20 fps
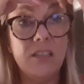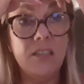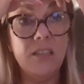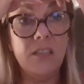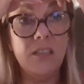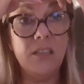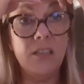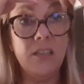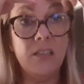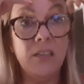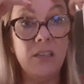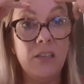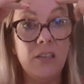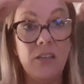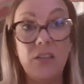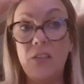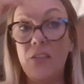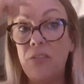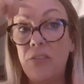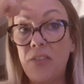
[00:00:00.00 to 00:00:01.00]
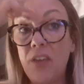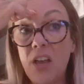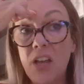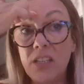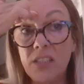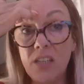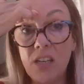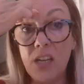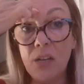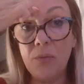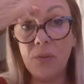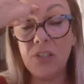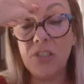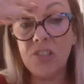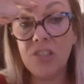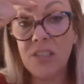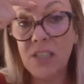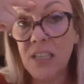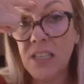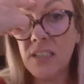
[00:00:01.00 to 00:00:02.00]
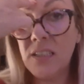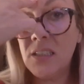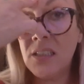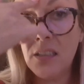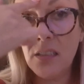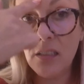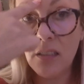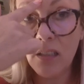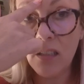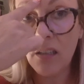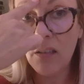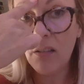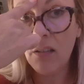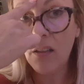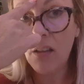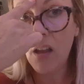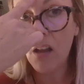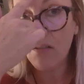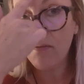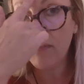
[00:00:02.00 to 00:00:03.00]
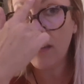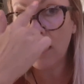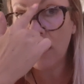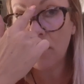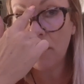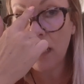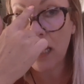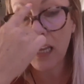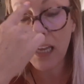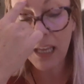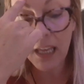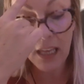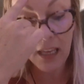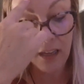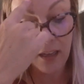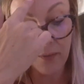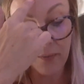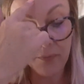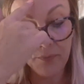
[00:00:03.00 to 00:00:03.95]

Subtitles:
the third eye, which sits like round about here.